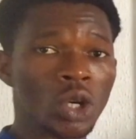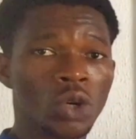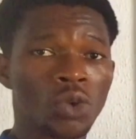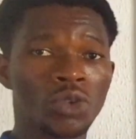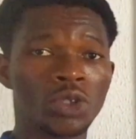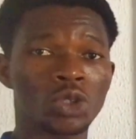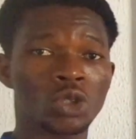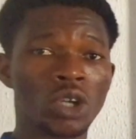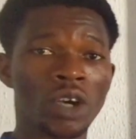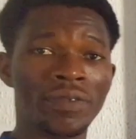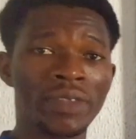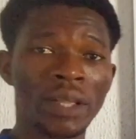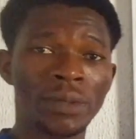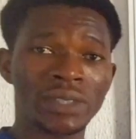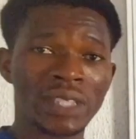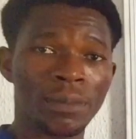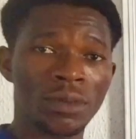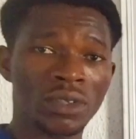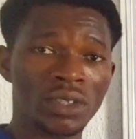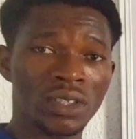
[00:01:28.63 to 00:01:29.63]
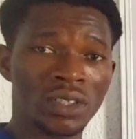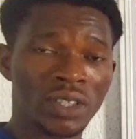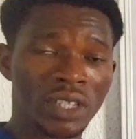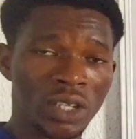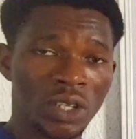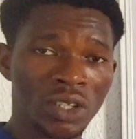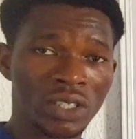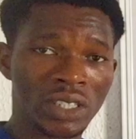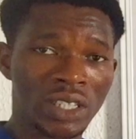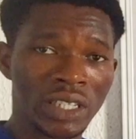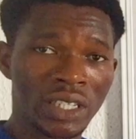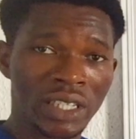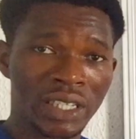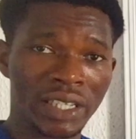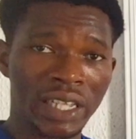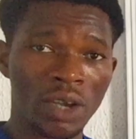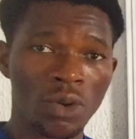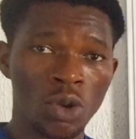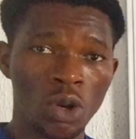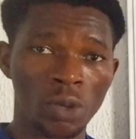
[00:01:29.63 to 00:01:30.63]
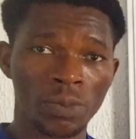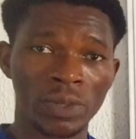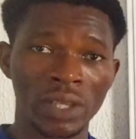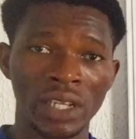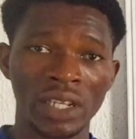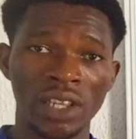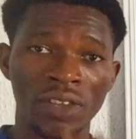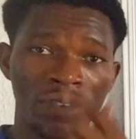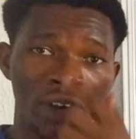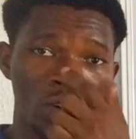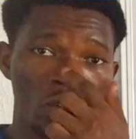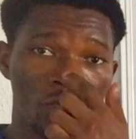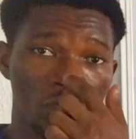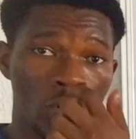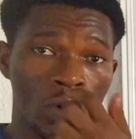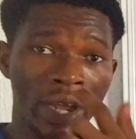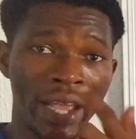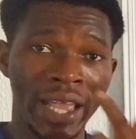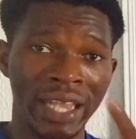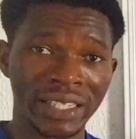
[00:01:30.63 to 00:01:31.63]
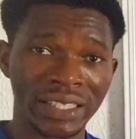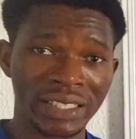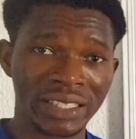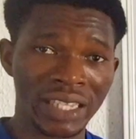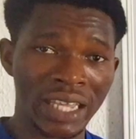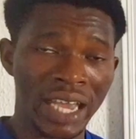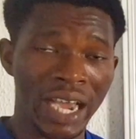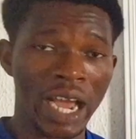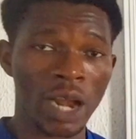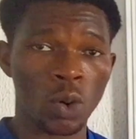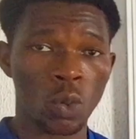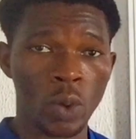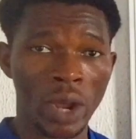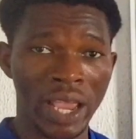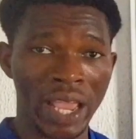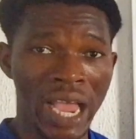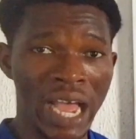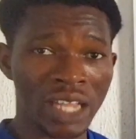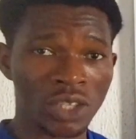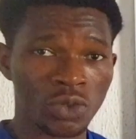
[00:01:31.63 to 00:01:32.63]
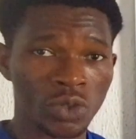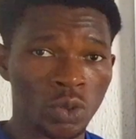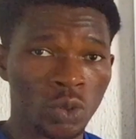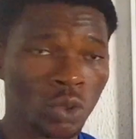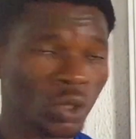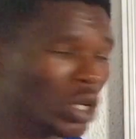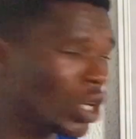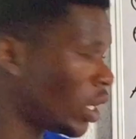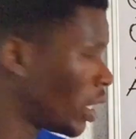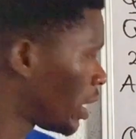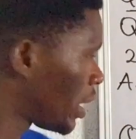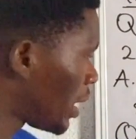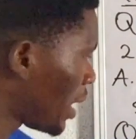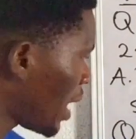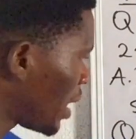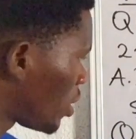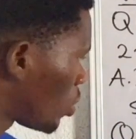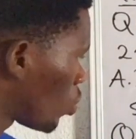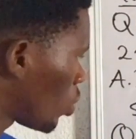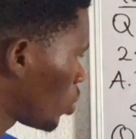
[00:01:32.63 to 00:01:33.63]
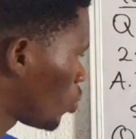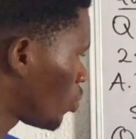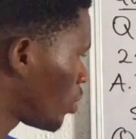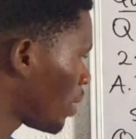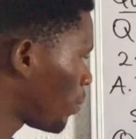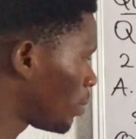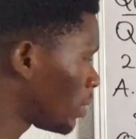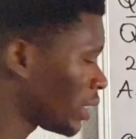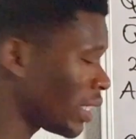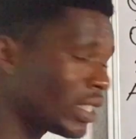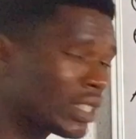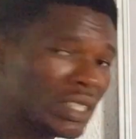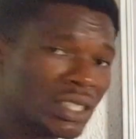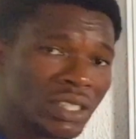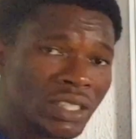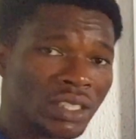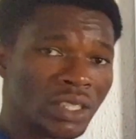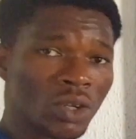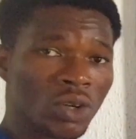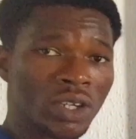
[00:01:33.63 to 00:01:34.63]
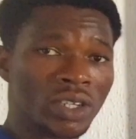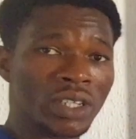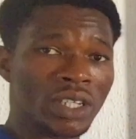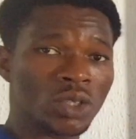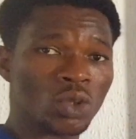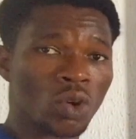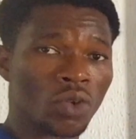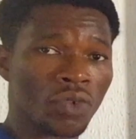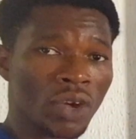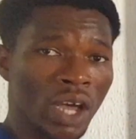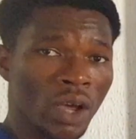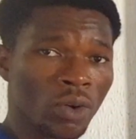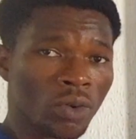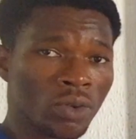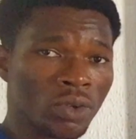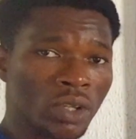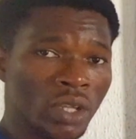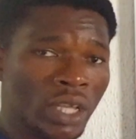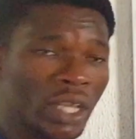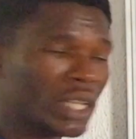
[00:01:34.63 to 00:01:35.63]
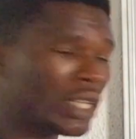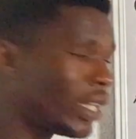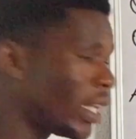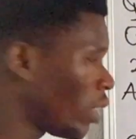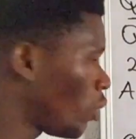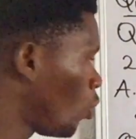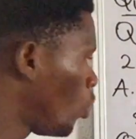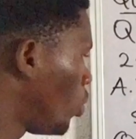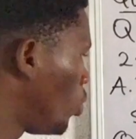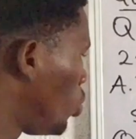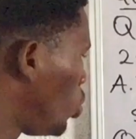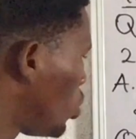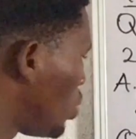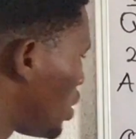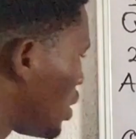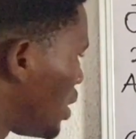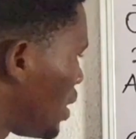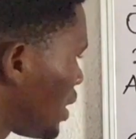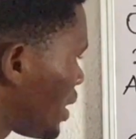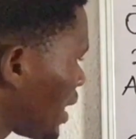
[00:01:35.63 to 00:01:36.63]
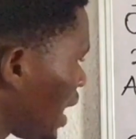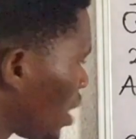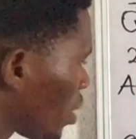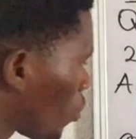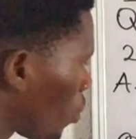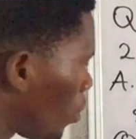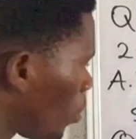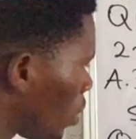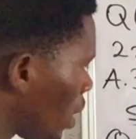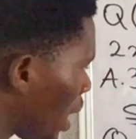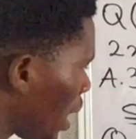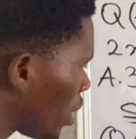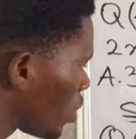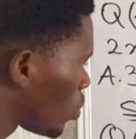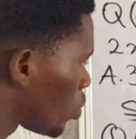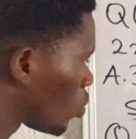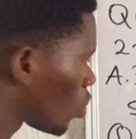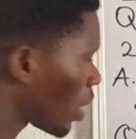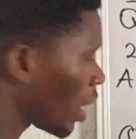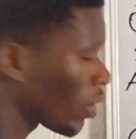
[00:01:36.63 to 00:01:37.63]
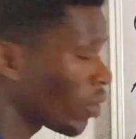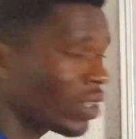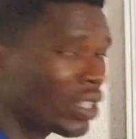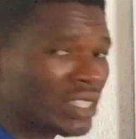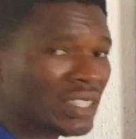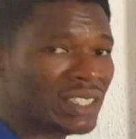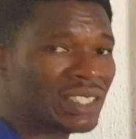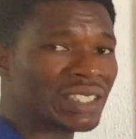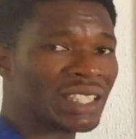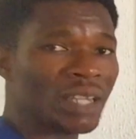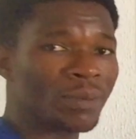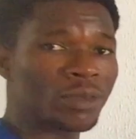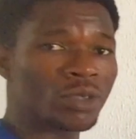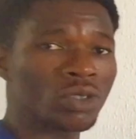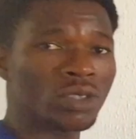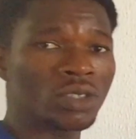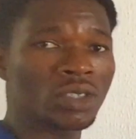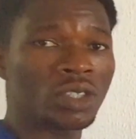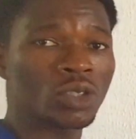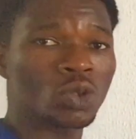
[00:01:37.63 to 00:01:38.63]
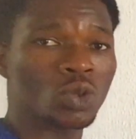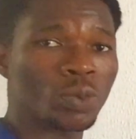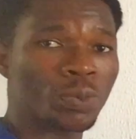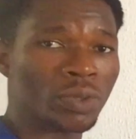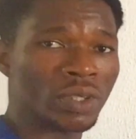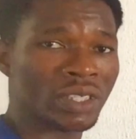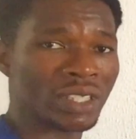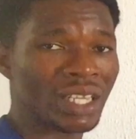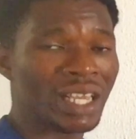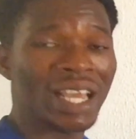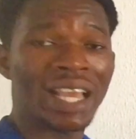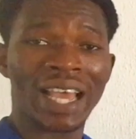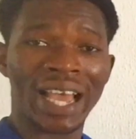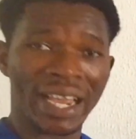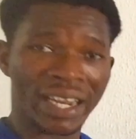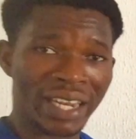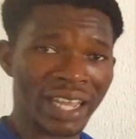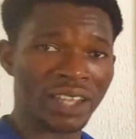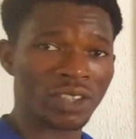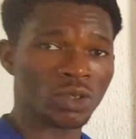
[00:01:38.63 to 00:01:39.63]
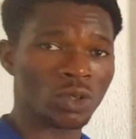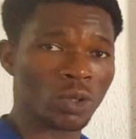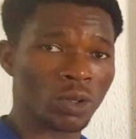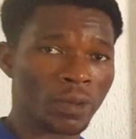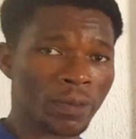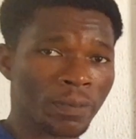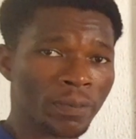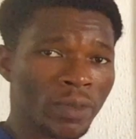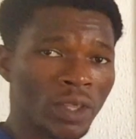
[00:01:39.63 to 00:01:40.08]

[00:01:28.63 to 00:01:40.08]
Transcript: We solve them simultaneously, then we obtain the value for x and y. As you know, that's what represents the coordinates of R. Then we will use the distance formula to calculate the distance between these 2 points, and that is all.